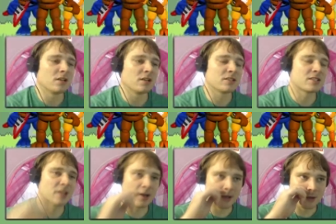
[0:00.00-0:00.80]
I'll
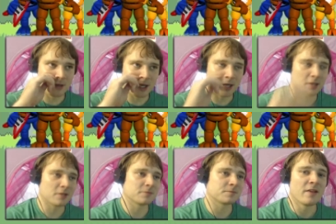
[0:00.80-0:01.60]
scare you, cake.
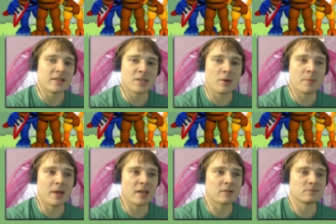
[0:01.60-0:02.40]
That's how I
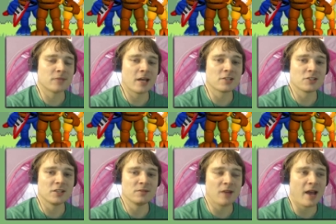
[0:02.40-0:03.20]
bake,
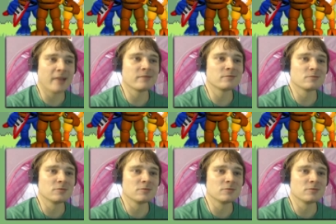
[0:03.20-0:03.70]
actually. I